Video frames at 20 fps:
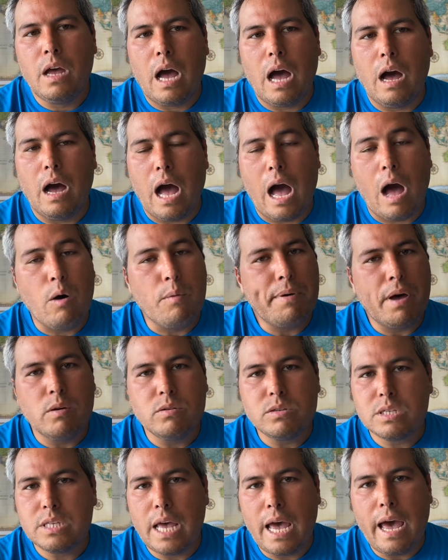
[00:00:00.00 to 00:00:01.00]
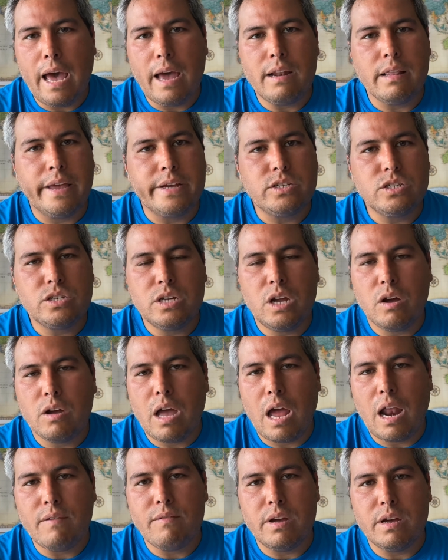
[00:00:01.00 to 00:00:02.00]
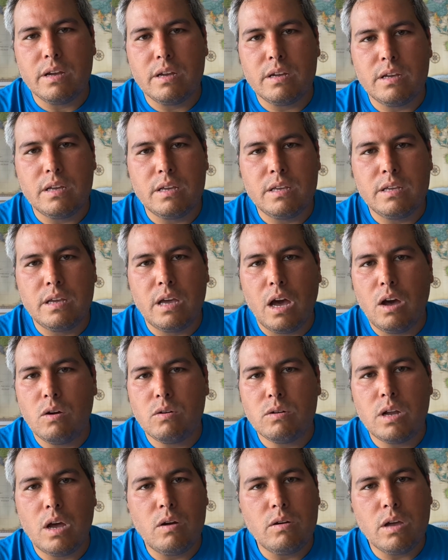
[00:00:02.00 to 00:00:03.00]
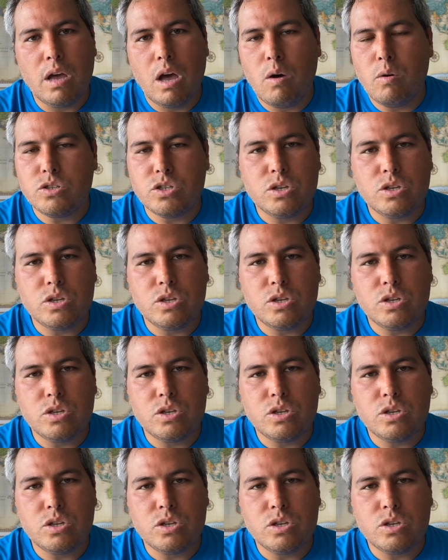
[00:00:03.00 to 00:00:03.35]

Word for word: I'll post that, let you know kind of a go, no go.